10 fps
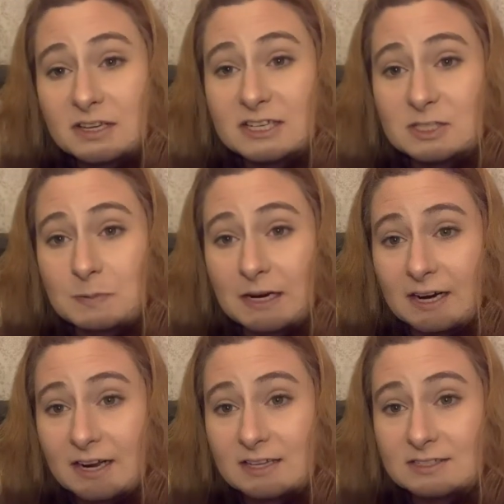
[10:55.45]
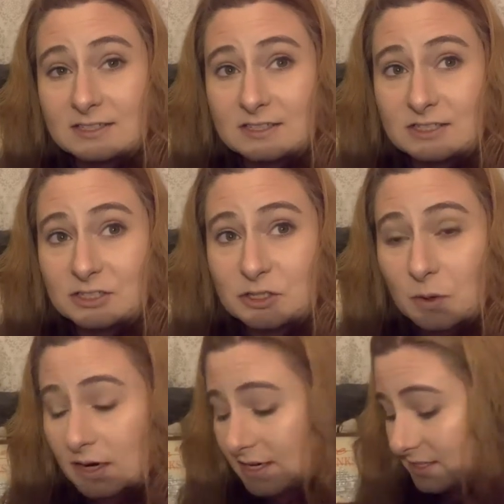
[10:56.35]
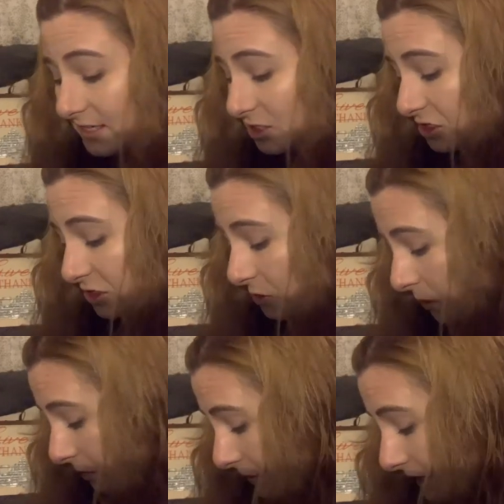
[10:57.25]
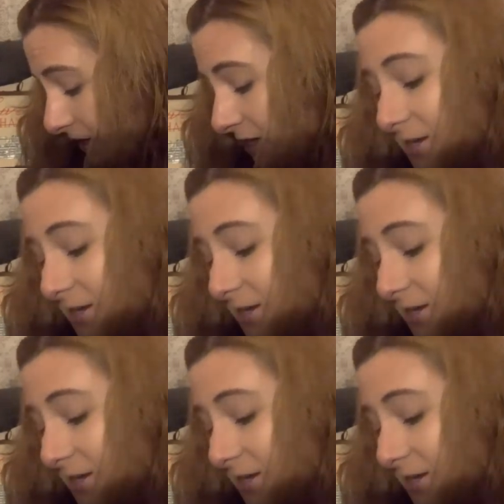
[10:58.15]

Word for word: experiences and stories and she told me.